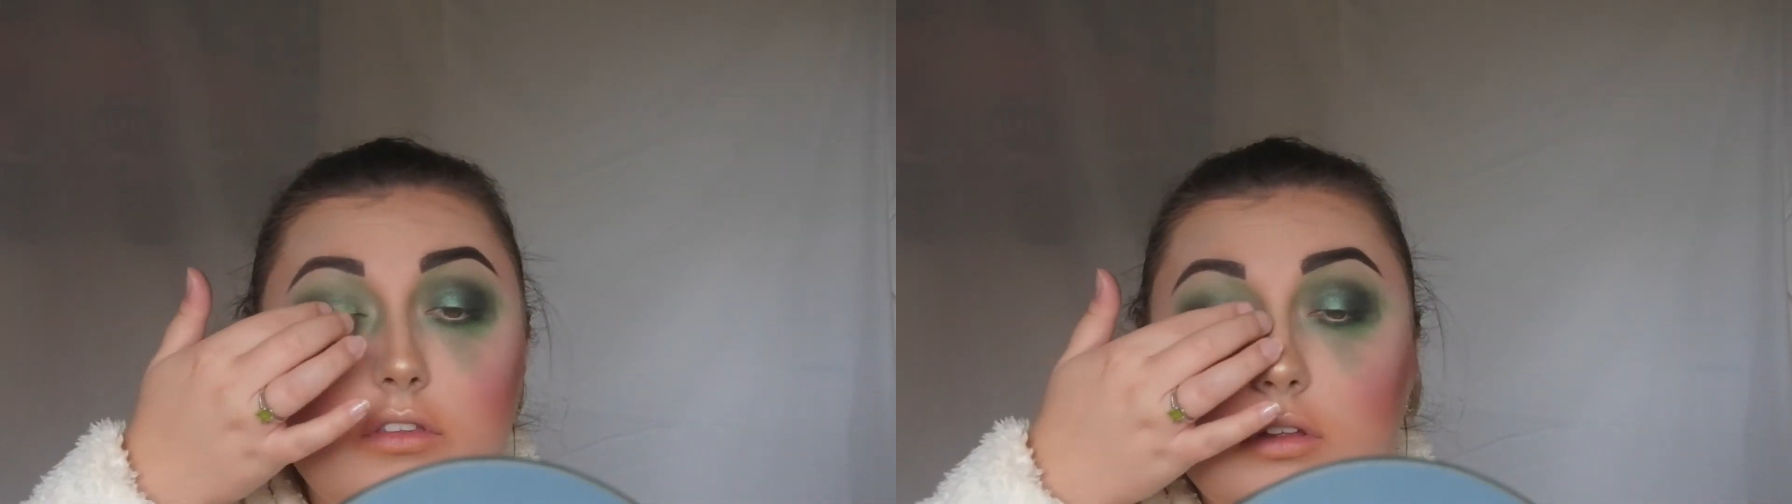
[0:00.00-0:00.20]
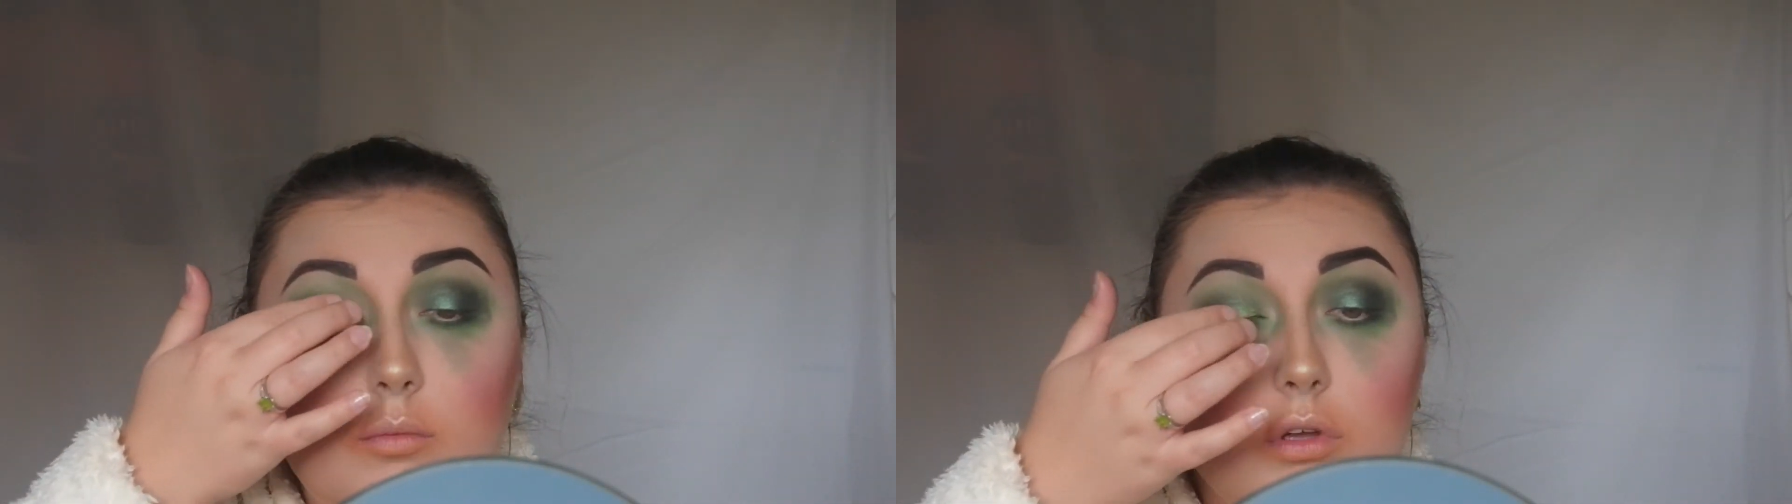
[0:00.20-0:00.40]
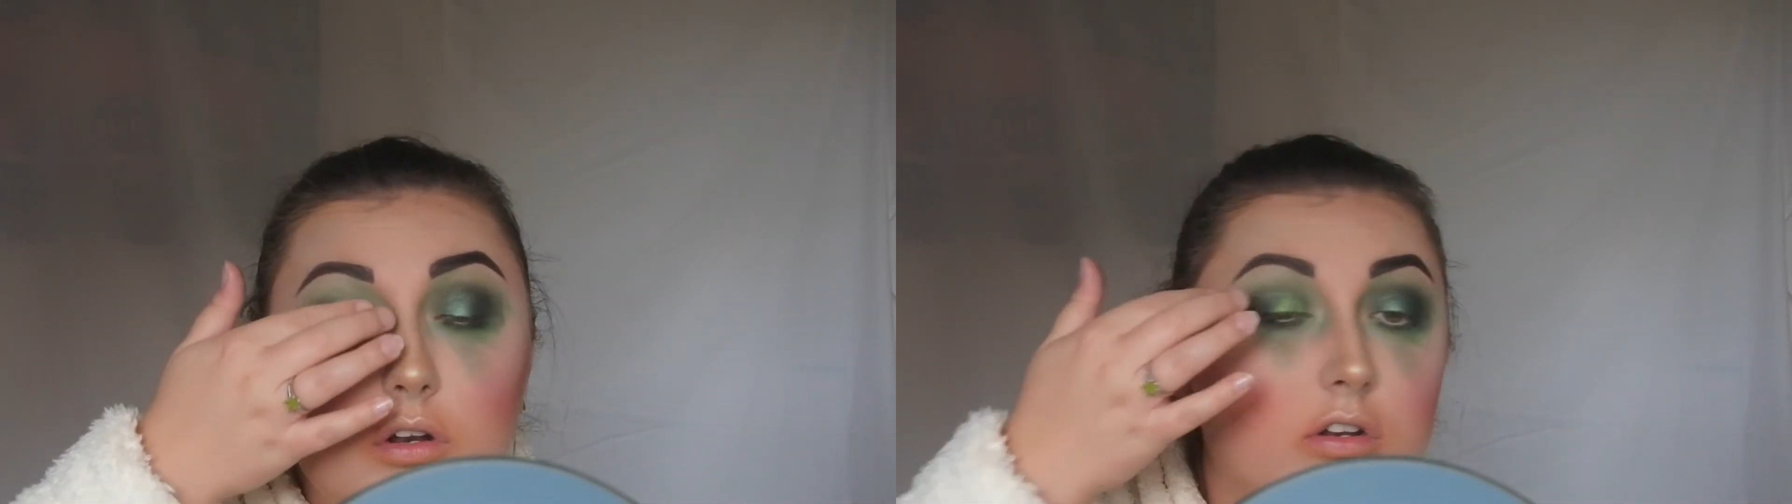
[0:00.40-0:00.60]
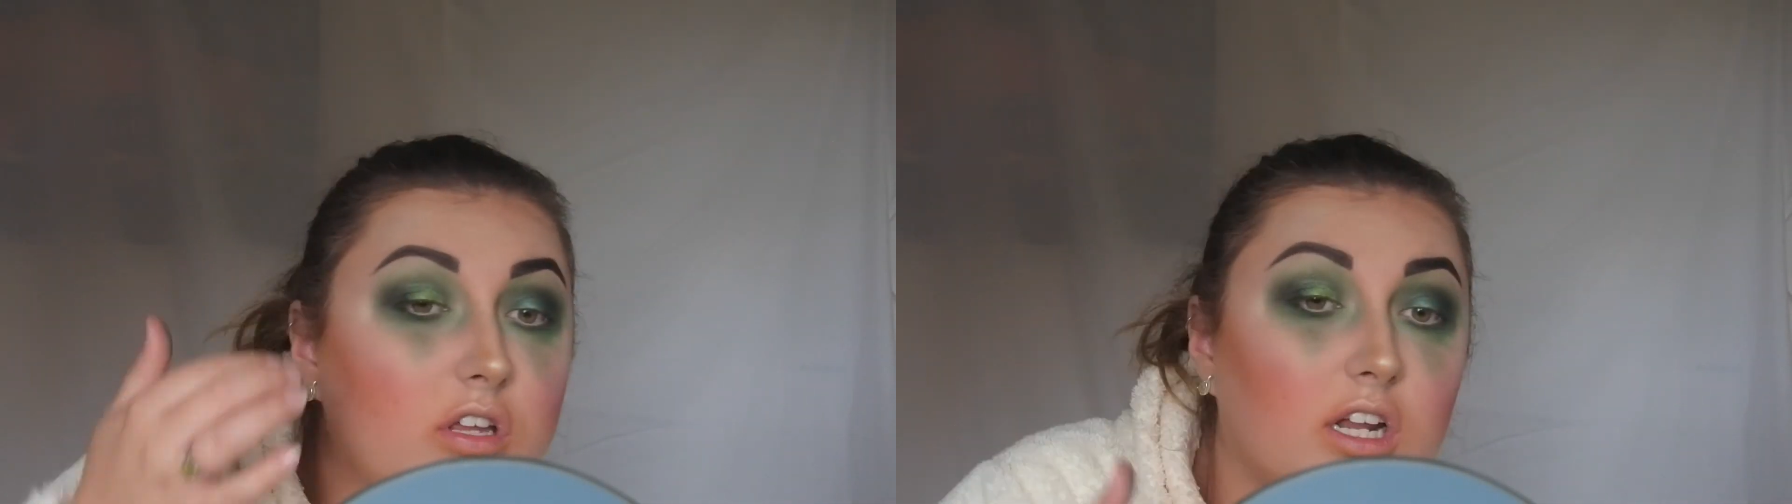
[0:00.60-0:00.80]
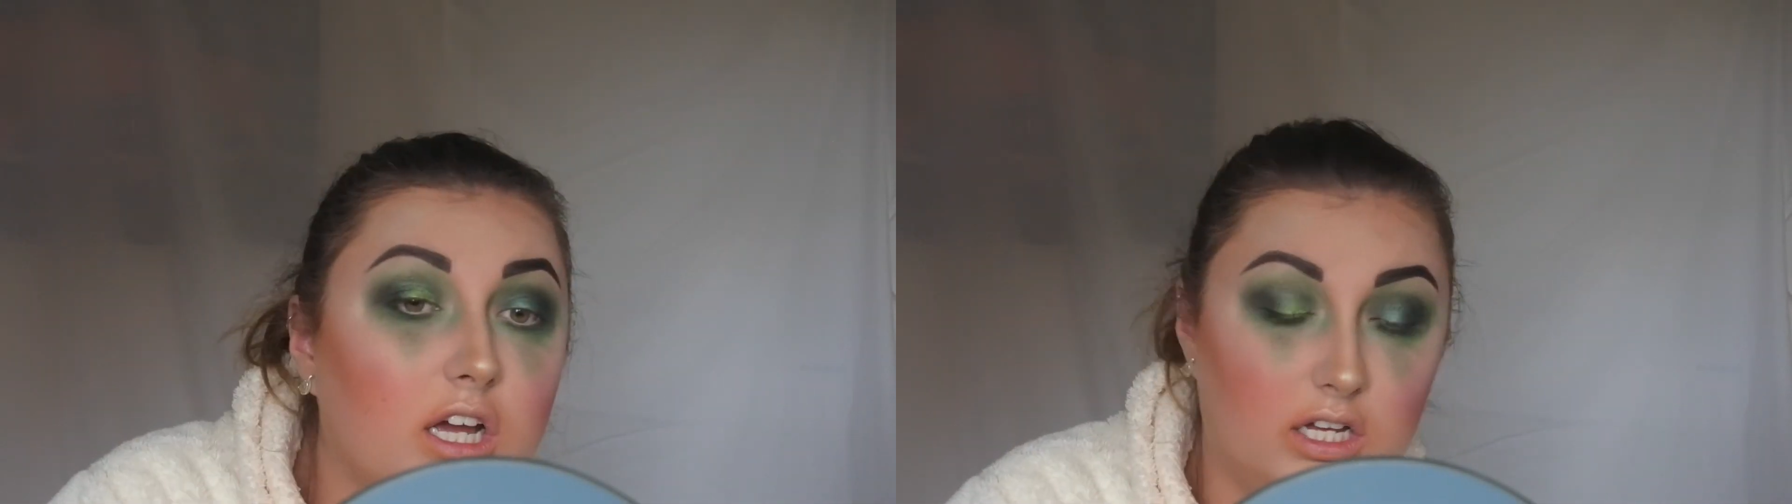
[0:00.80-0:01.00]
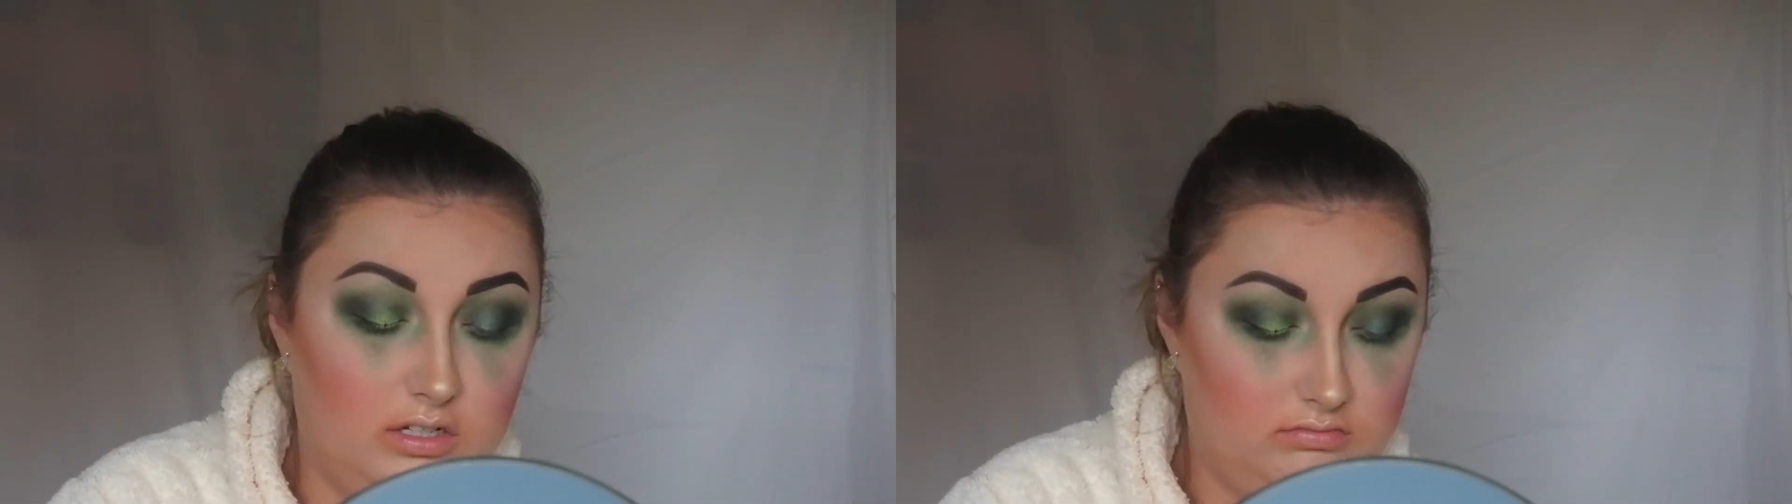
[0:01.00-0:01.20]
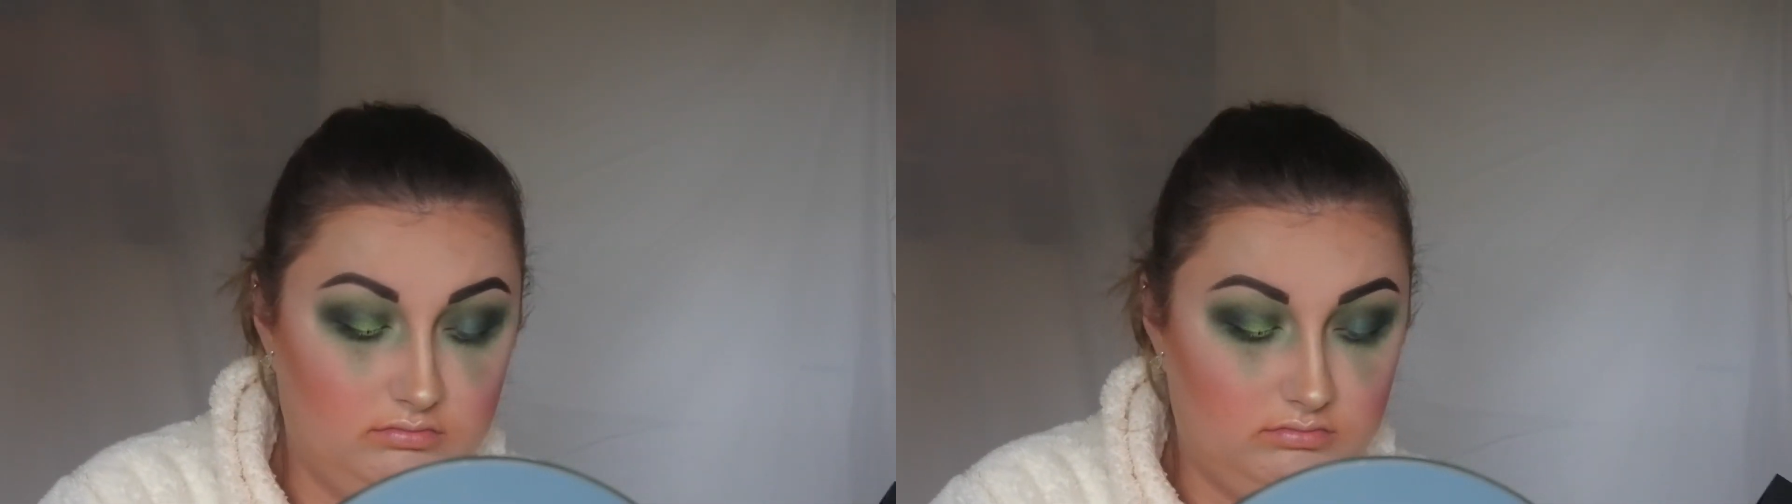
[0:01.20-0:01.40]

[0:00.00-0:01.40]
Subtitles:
somewhere on your eye.